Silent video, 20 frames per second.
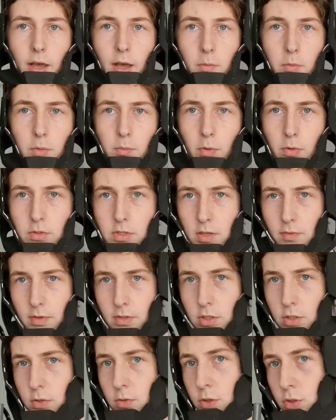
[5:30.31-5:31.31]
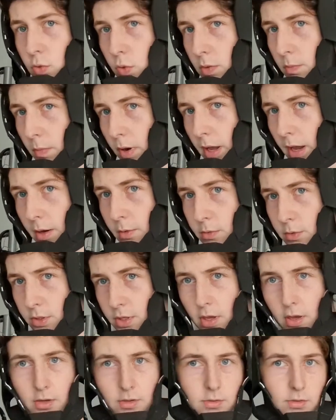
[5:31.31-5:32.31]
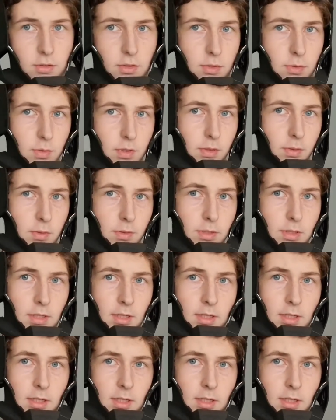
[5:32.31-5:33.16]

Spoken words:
You can probably see if I had to sweep my hair into curtains as well.